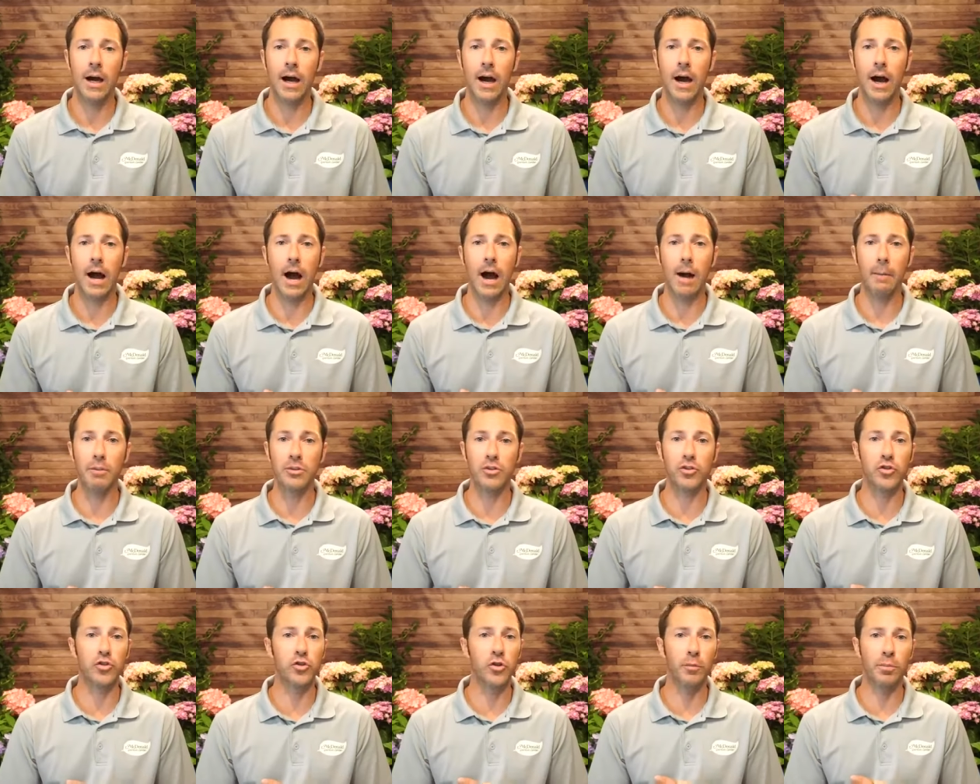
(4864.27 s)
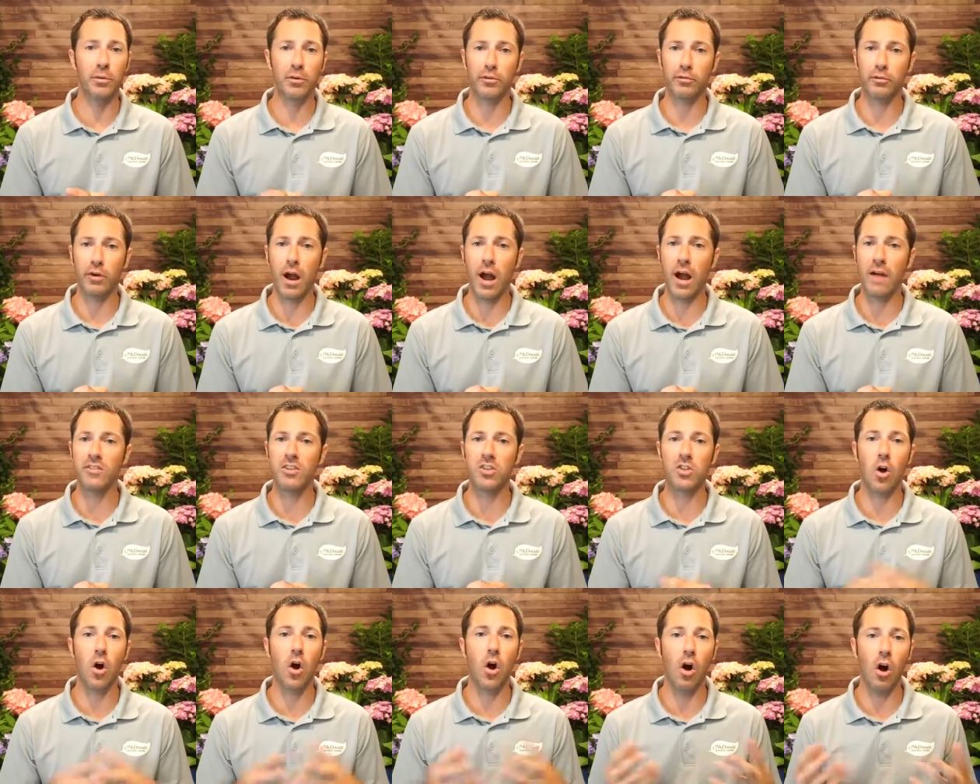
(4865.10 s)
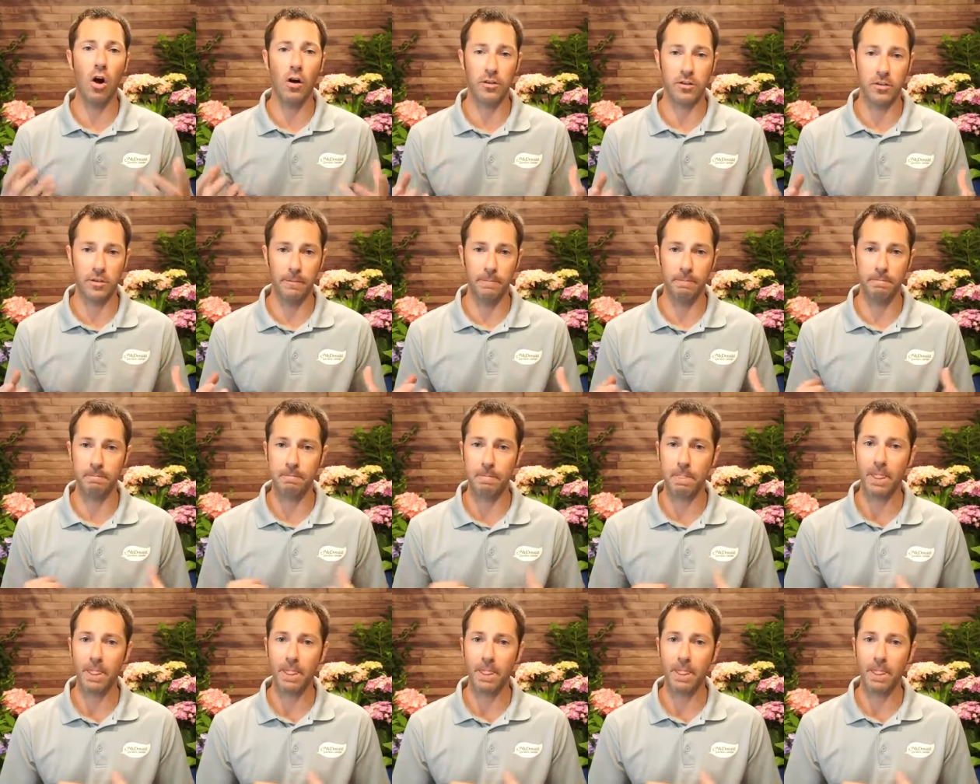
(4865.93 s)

uh, but Super Thrive is awesome.